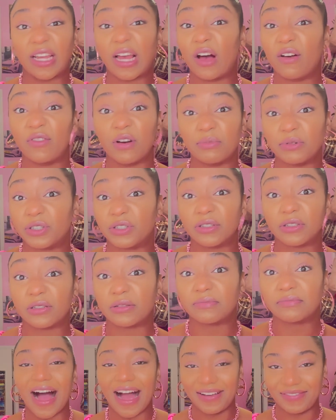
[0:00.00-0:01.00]
out of
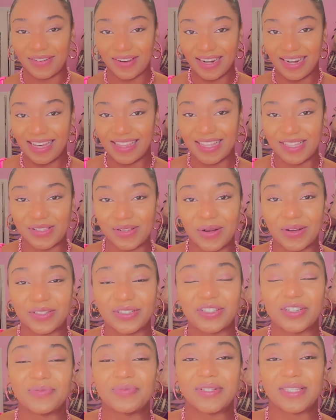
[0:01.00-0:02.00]
options. I feel like this
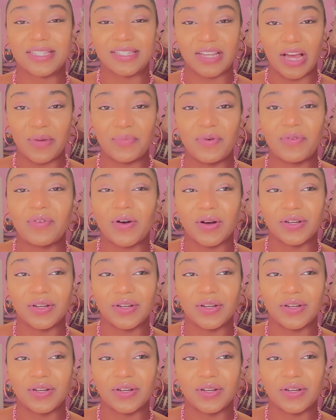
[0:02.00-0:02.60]
costume is the type of